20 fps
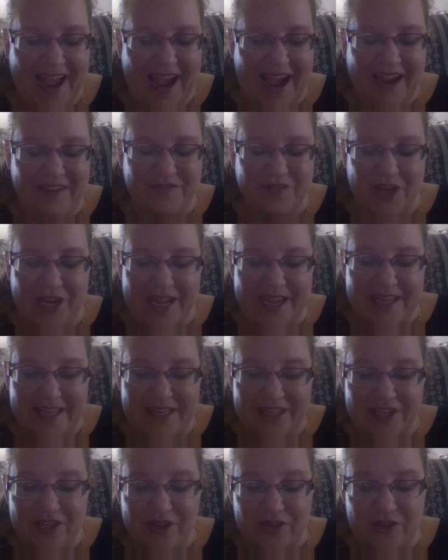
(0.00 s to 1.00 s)
After 8
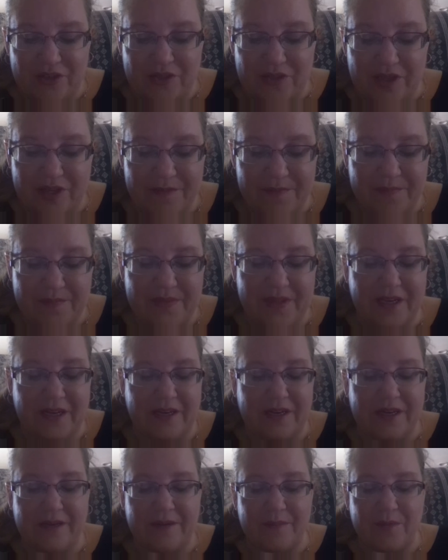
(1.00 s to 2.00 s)
years,
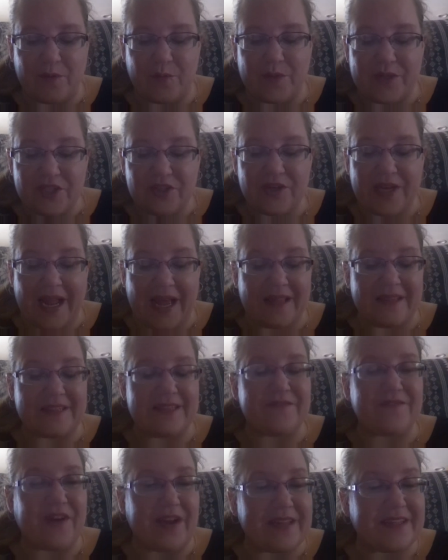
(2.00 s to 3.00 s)
Richard
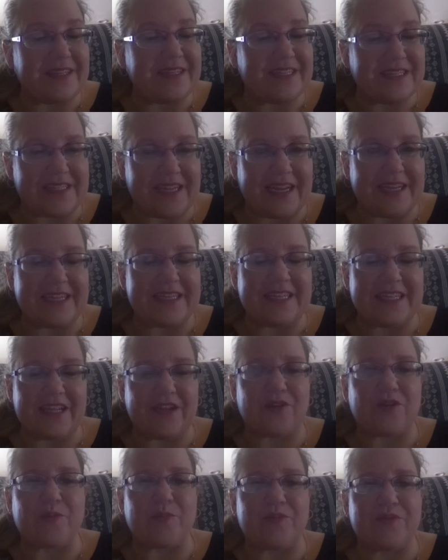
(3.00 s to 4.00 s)
Allen finally decided to
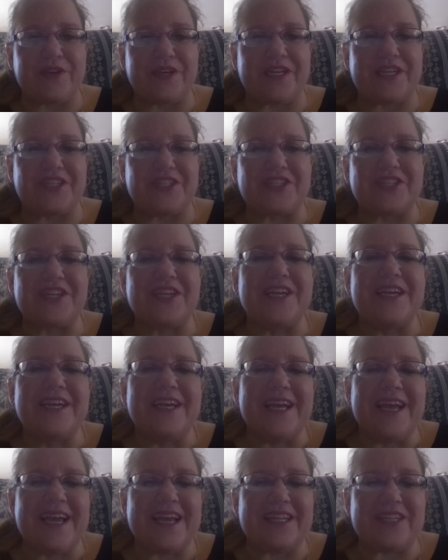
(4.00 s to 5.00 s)
let her preach.
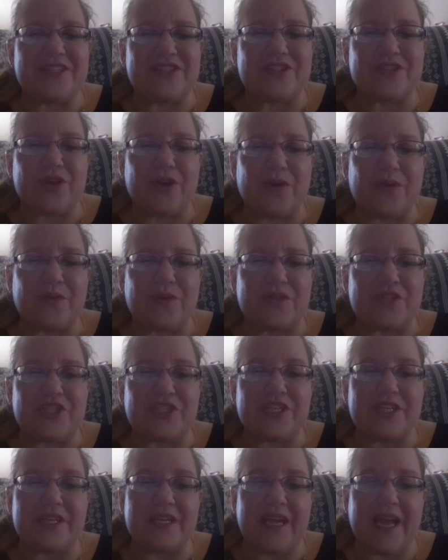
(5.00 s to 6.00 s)
And so
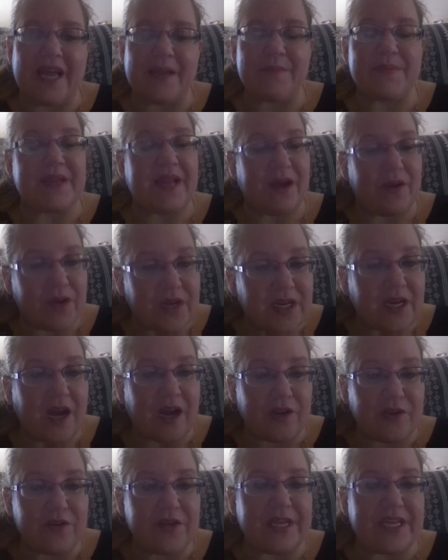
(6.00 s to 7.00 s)
she had been out in a
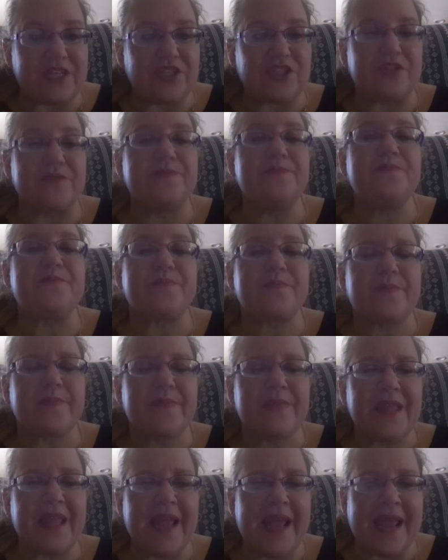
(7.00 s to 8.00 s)
congregation,
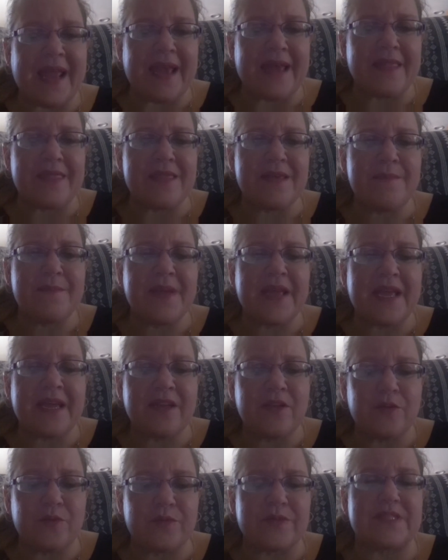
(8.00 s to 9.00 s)
and the
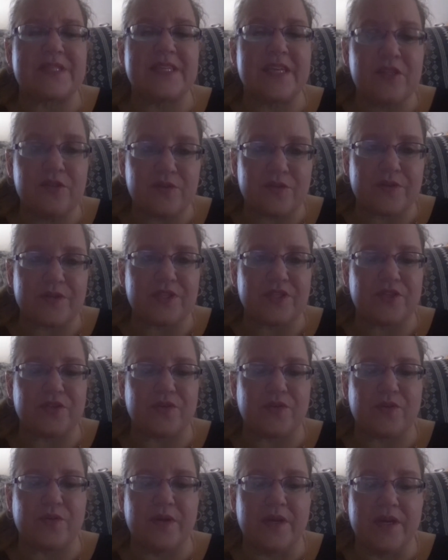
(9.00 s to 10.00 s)
man who was scheduled
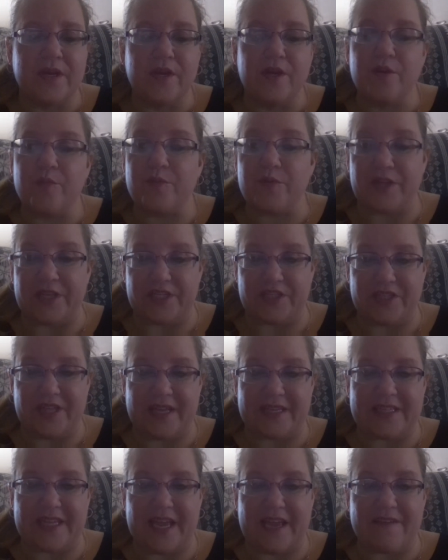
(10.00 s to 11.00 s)
to preach
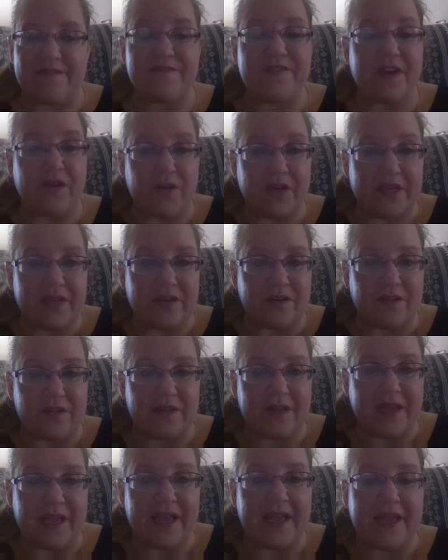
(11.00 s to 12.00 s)
that day fell ill
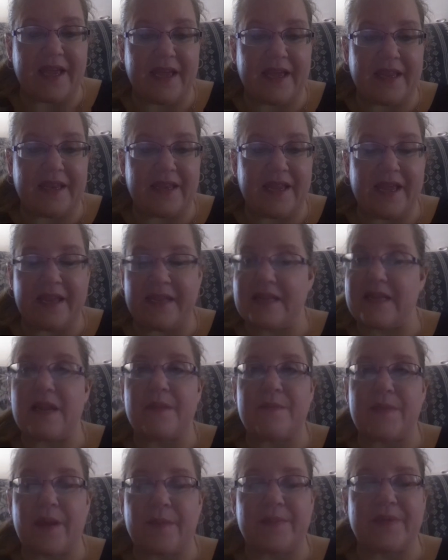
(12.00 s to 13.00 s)
and ended
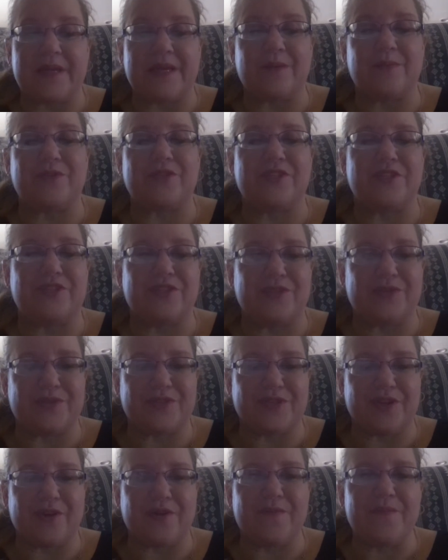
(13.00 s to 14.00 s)
up not being able to do
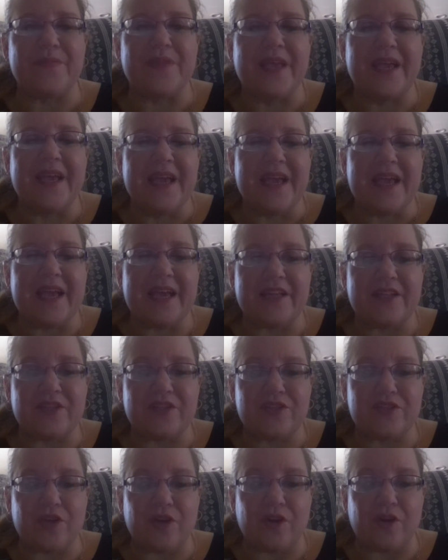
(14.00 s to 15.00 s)
so. And
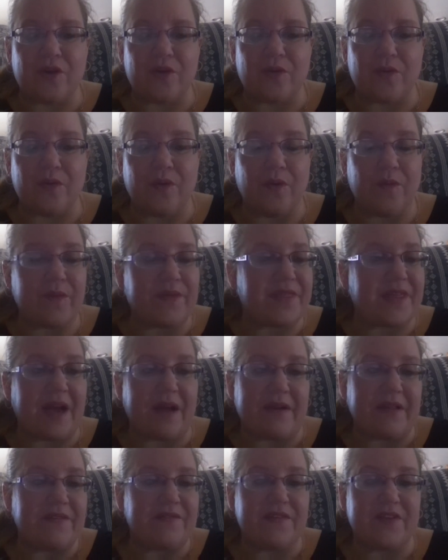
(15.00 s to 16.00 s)
so
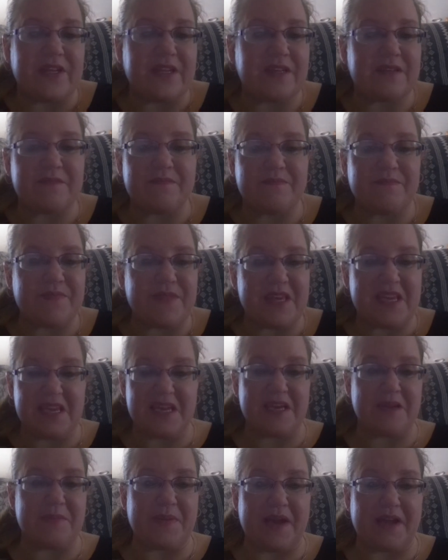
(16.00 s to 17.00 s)
without even
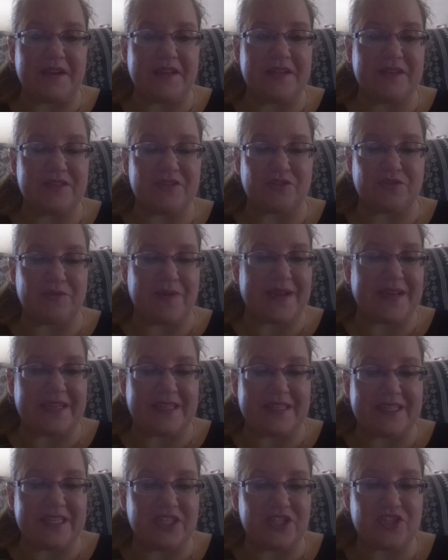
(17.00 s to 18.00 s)
thinking about it,
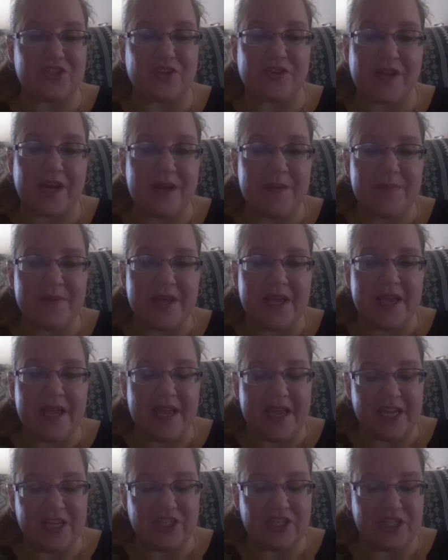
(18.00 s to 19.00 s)
Jarena Lee stood up
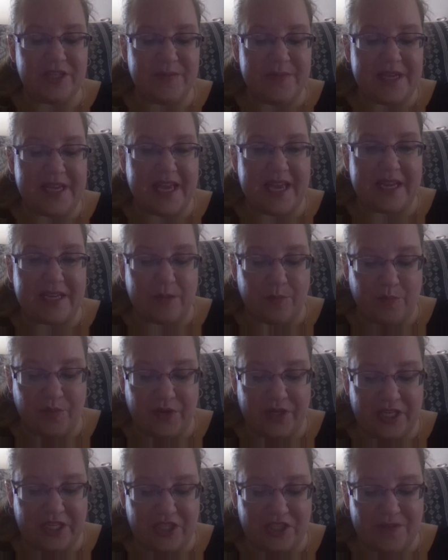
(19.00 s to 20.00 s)
and she began to
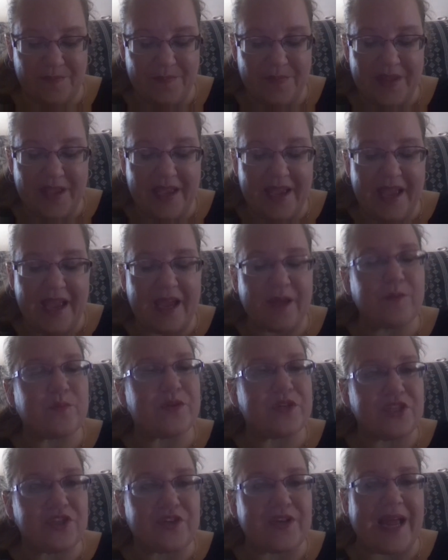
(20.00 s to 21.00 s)
preach. And
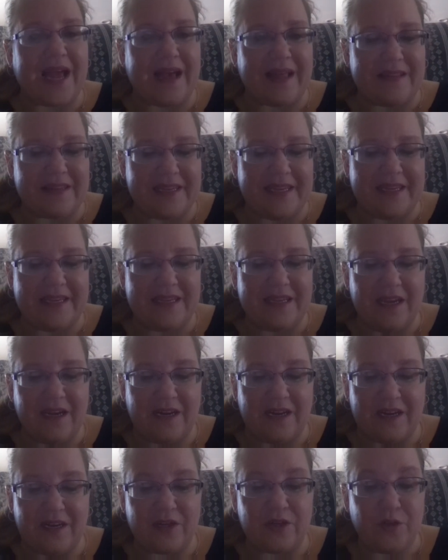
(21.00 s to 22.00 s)
Richard Allen,
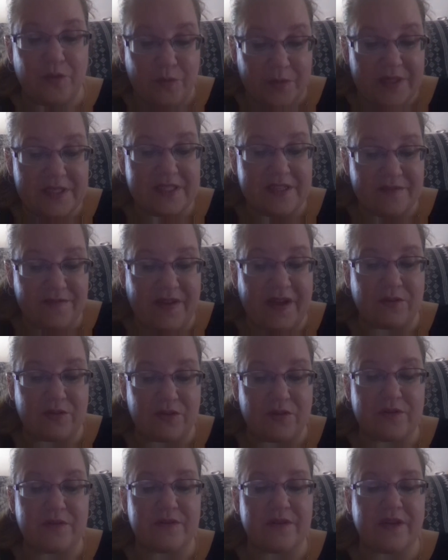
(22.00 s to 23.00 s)
who was the
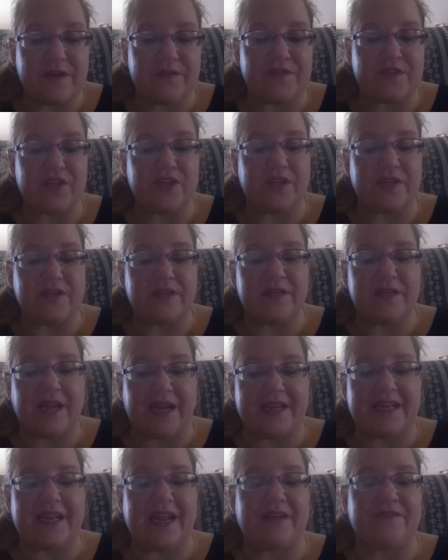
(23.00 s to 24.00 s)
founder of the
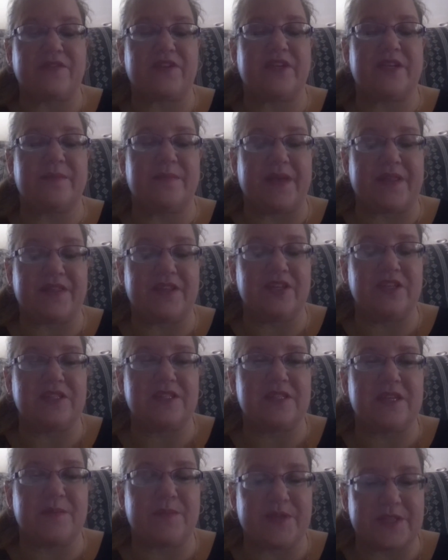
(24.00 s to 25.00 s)
United African
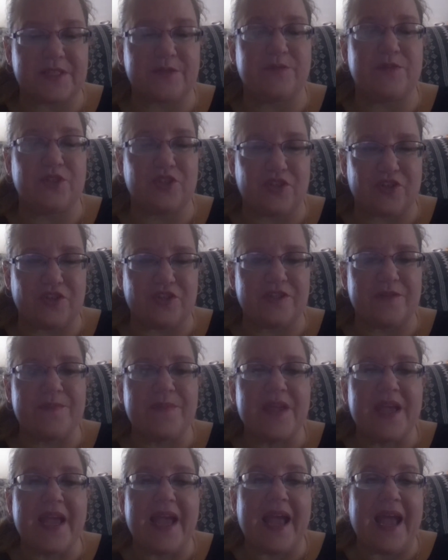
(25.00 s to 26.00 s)
Methodist Episcopal Church,
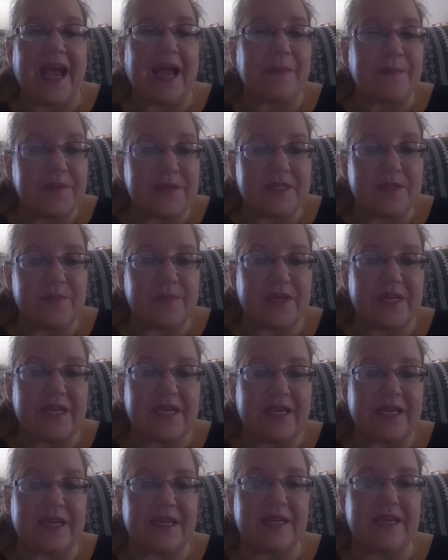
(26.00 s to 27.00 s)
happened to
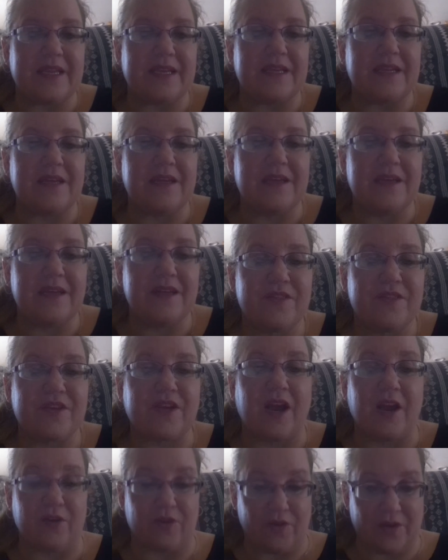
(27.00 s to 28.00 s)
be in the
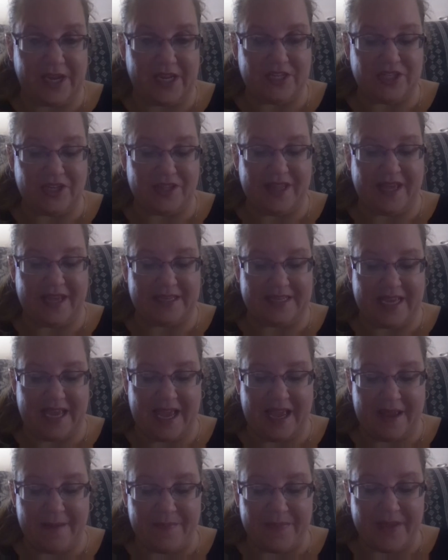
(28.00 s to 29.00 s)
congregation that
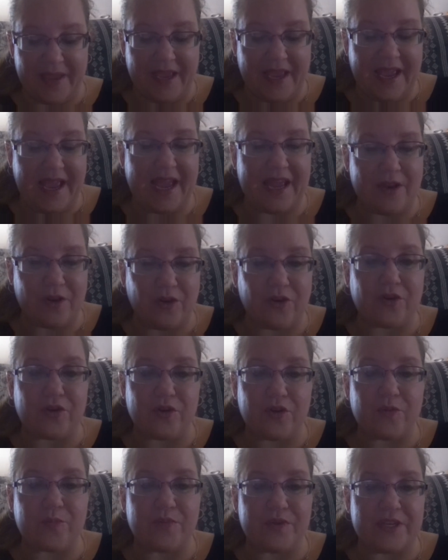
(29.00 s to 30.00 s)
day and heard
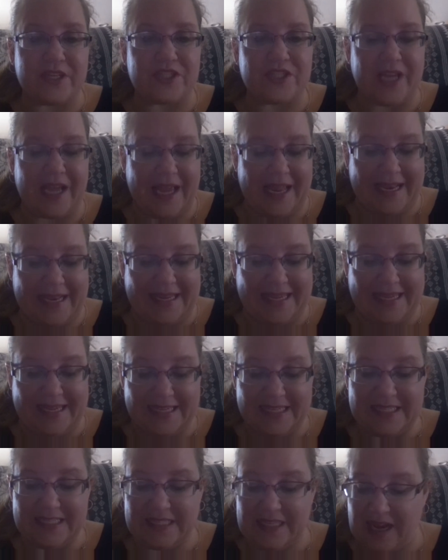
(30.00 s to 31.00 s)
her preach. And
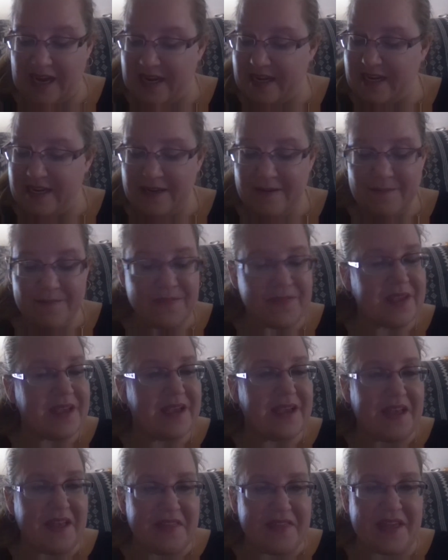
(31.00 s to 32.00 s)
he decided
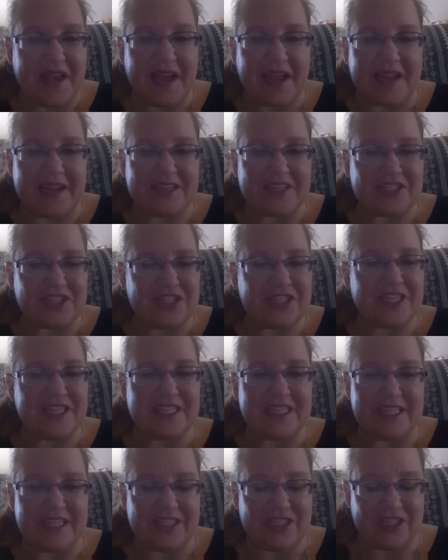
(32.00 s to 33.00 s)
that she
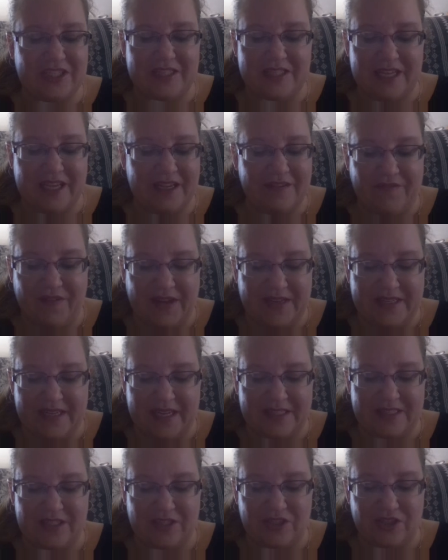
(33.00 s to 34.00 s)
did just a
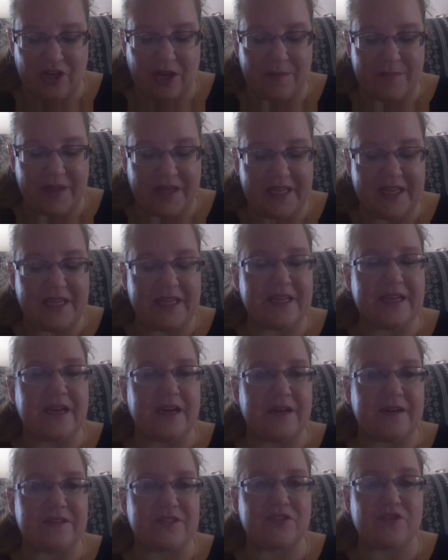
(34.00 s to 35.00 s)
fantastic job, that he
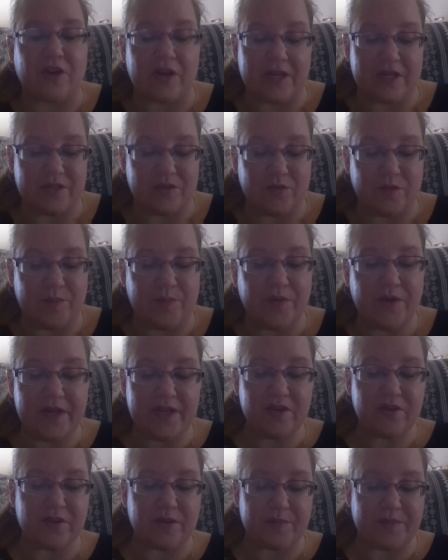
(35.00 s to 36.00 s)
started to
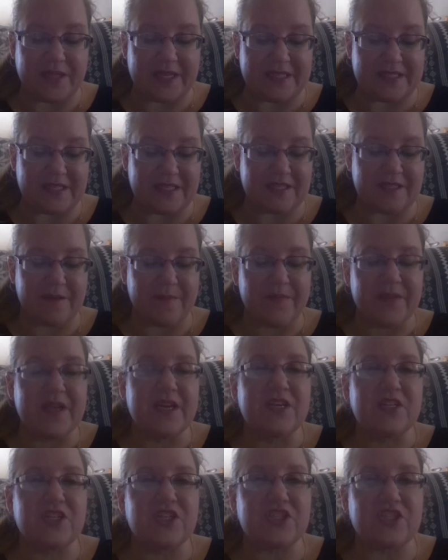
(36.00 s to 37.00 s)
appoint her to places
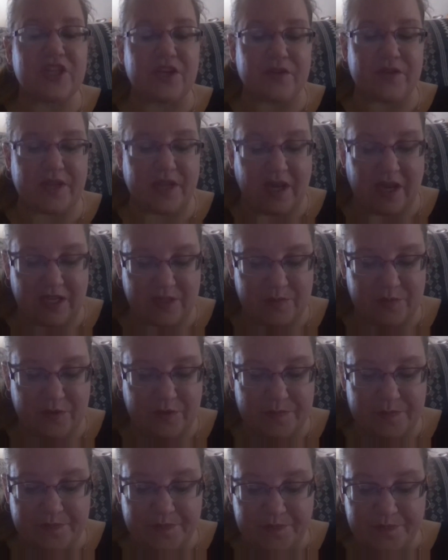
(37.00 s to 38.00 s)
to share the
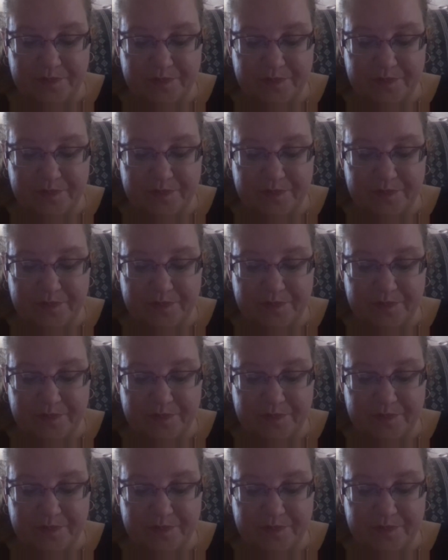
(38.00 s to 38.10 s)
gospel.